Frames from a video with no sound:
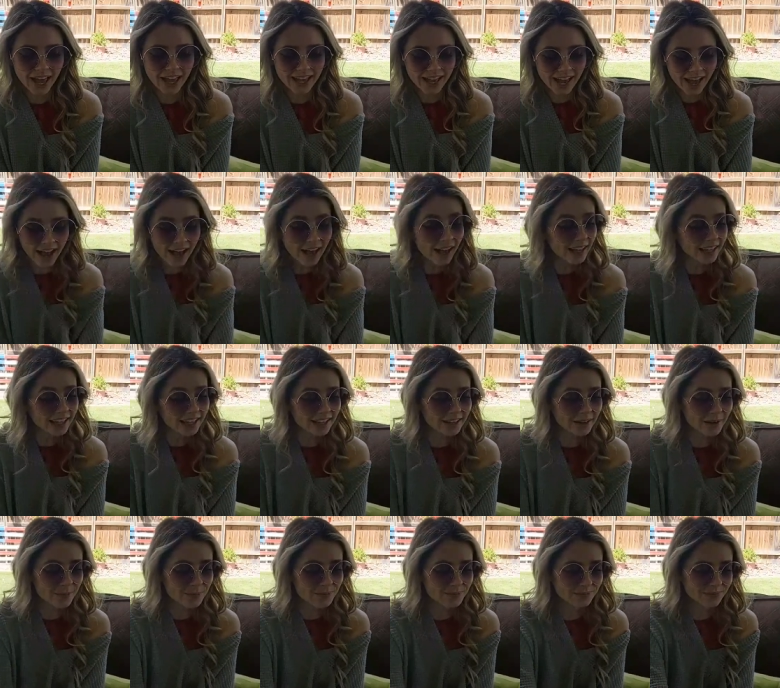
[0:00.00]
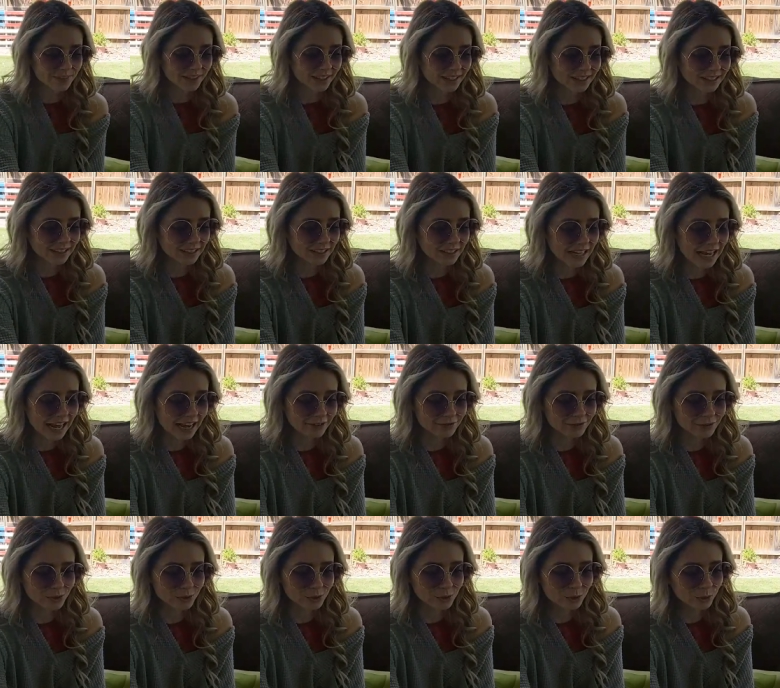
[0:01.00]
Hi, Kai. Good
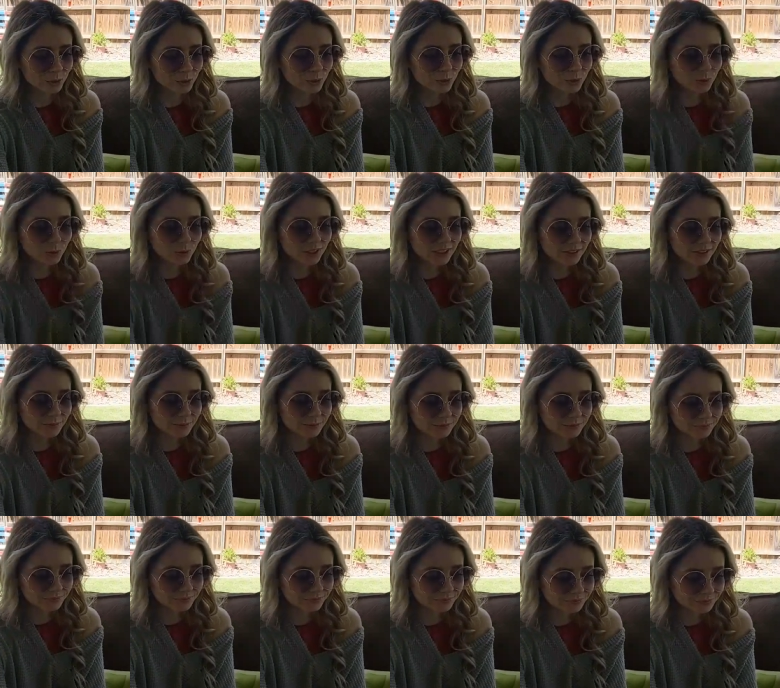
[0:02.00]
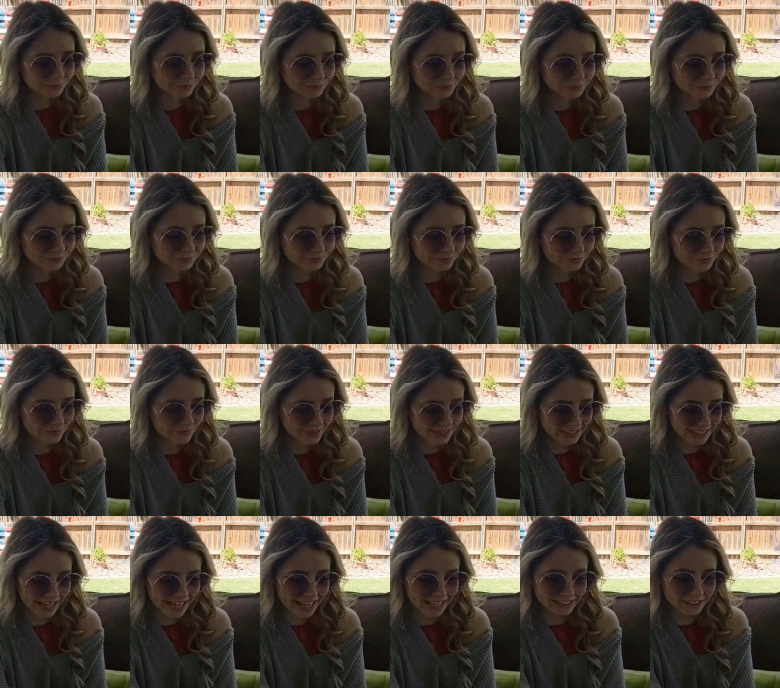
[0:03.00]
afternoon.
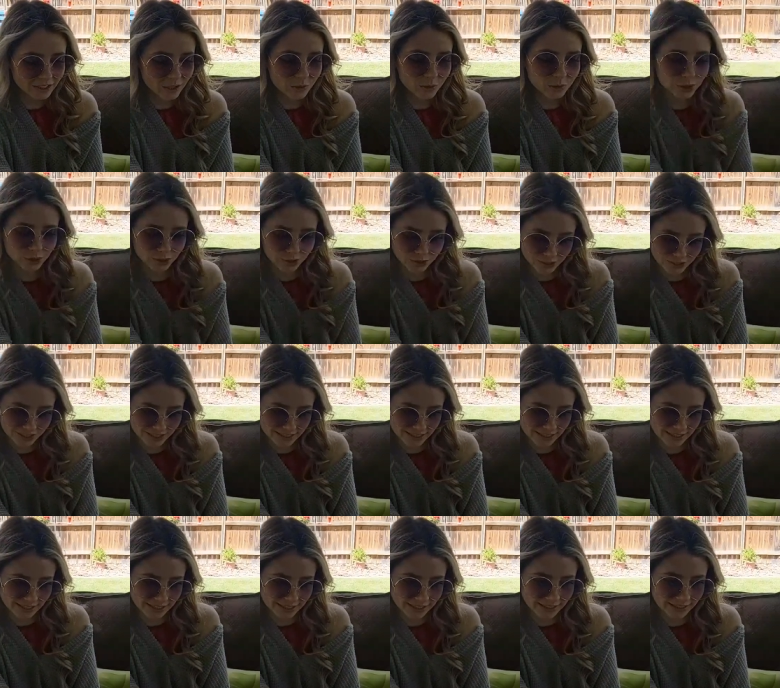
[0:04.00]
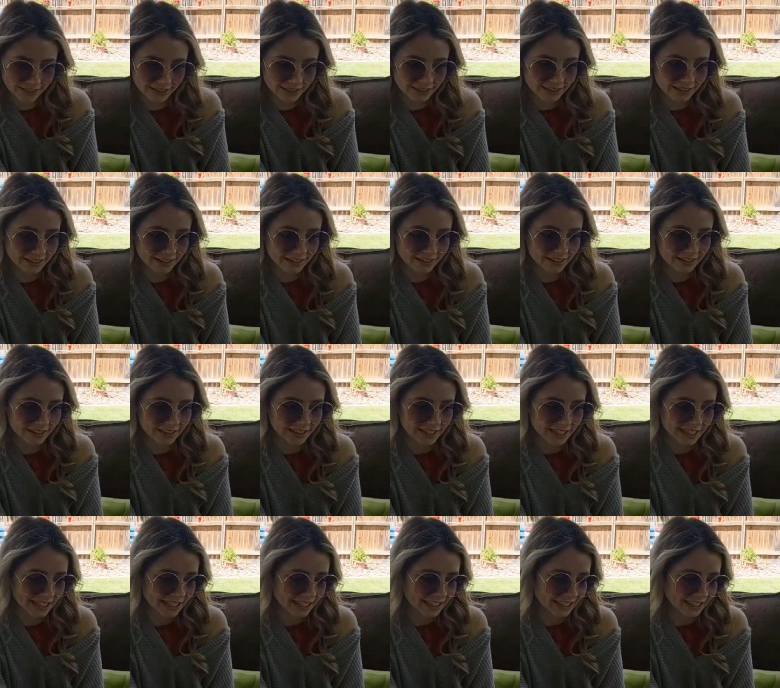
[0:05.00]
Hello, cursing.
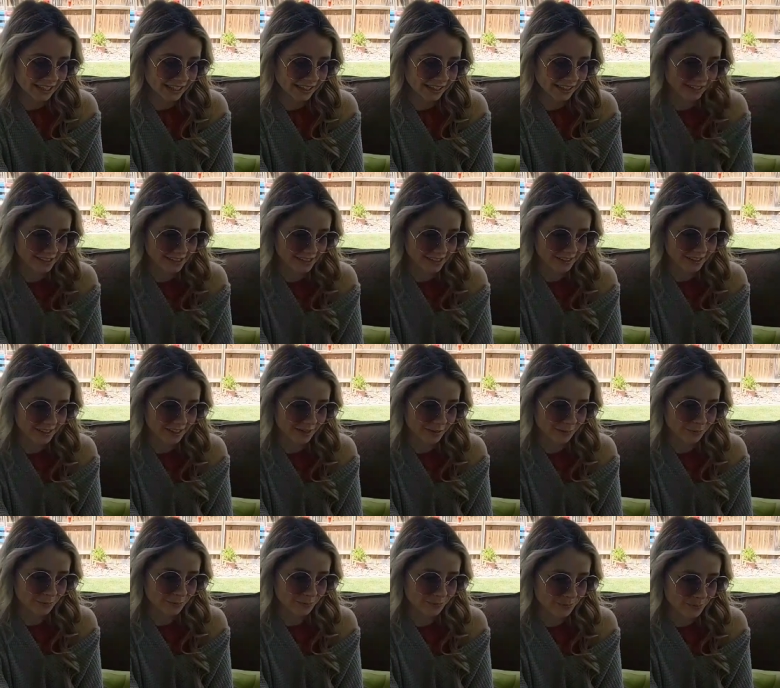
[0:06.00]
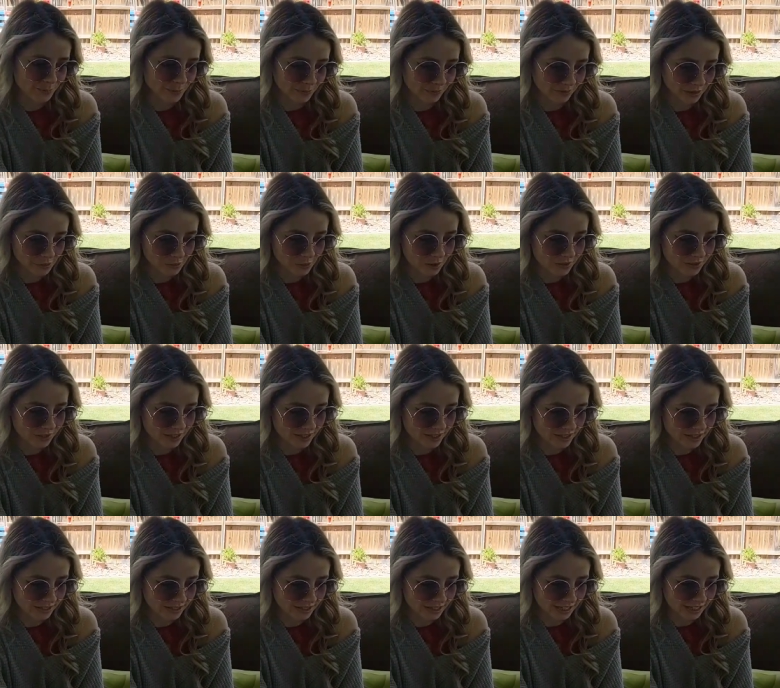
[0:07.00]
Um, who else
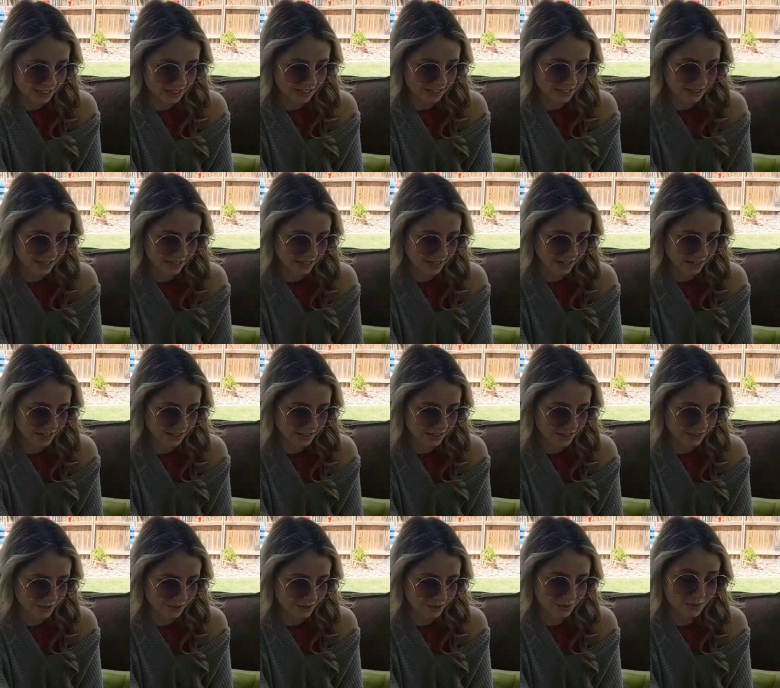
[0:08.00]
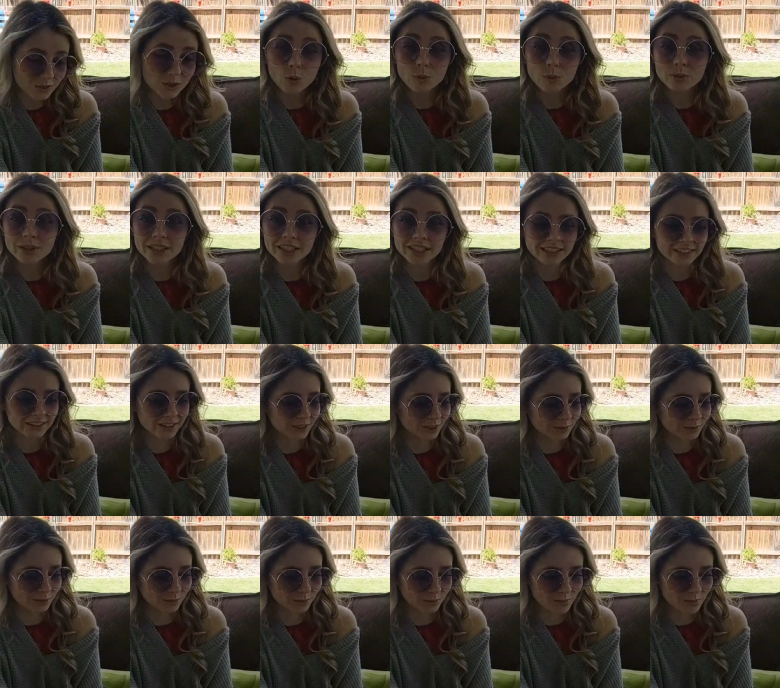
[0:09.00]
There's is here that I didn't say hi Good uh,
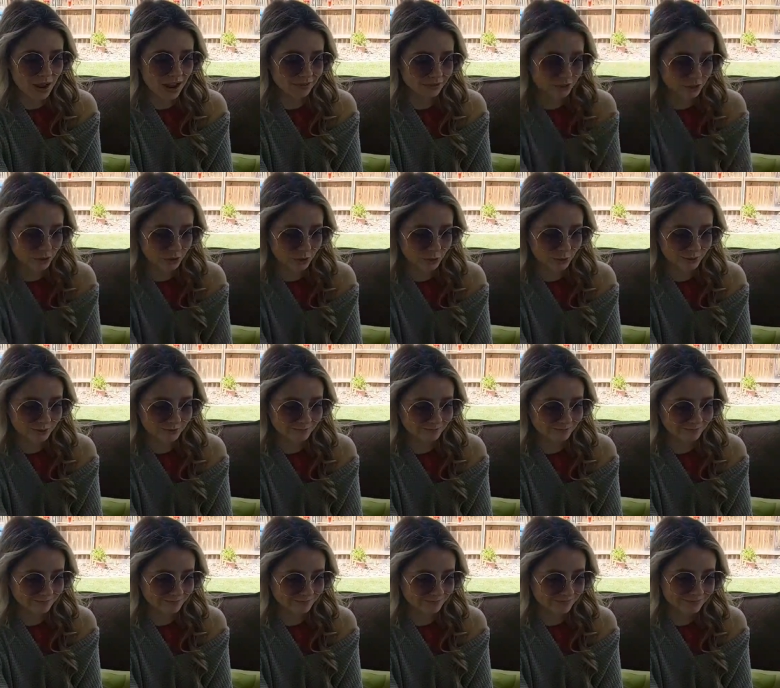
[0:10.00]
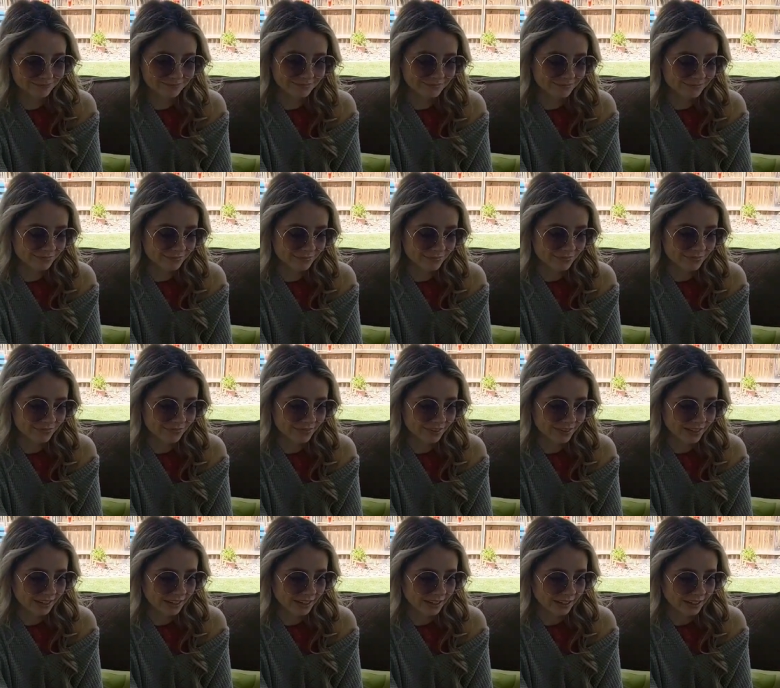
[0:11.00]
afternoon. There's not as many
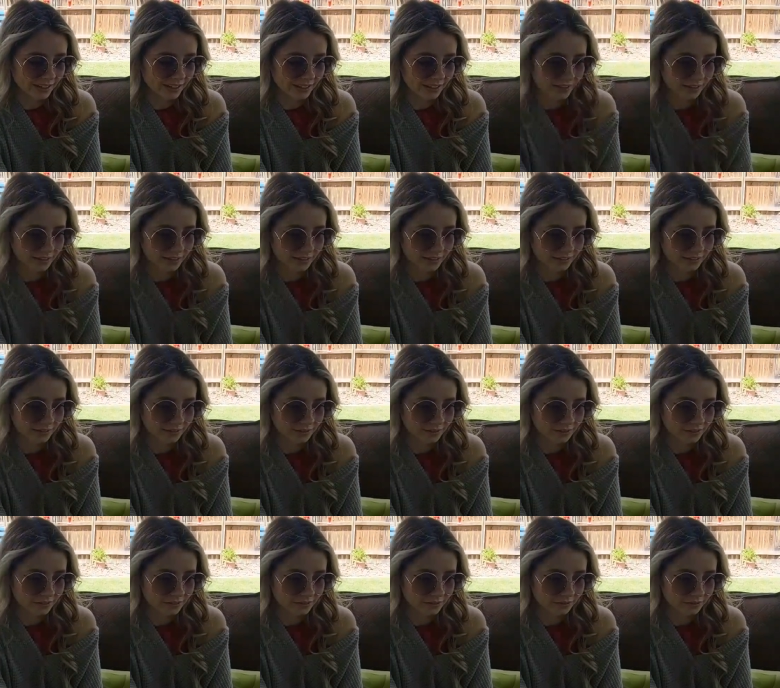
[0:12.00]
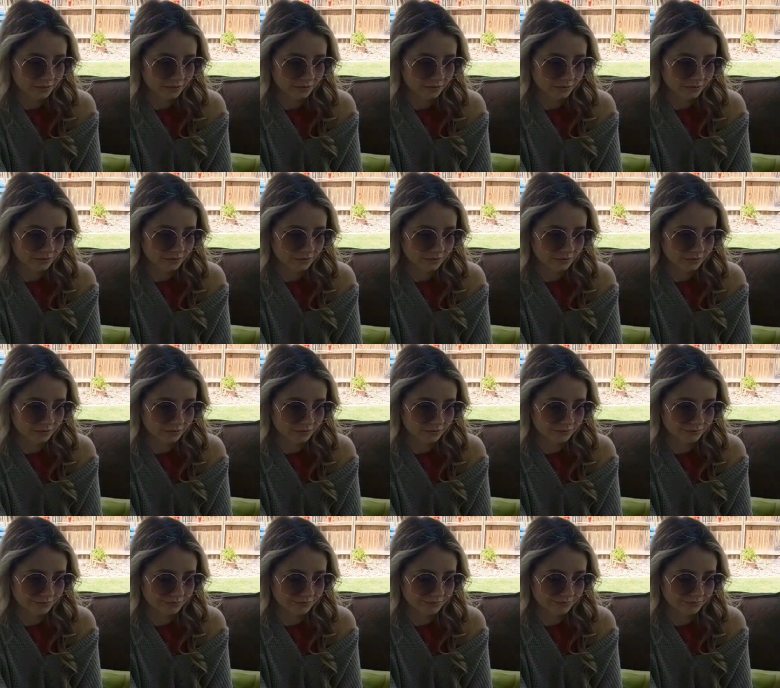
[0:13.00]
options here as there was
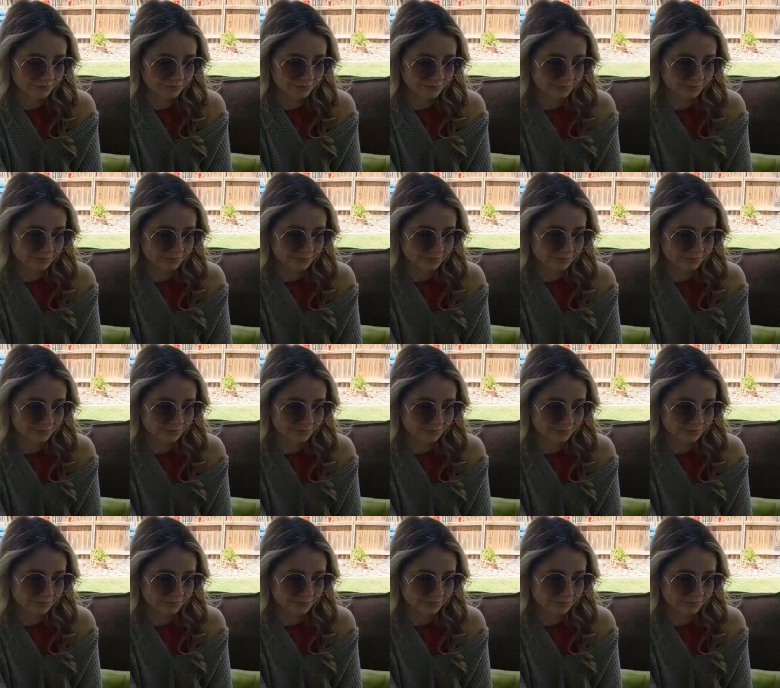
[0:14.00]
high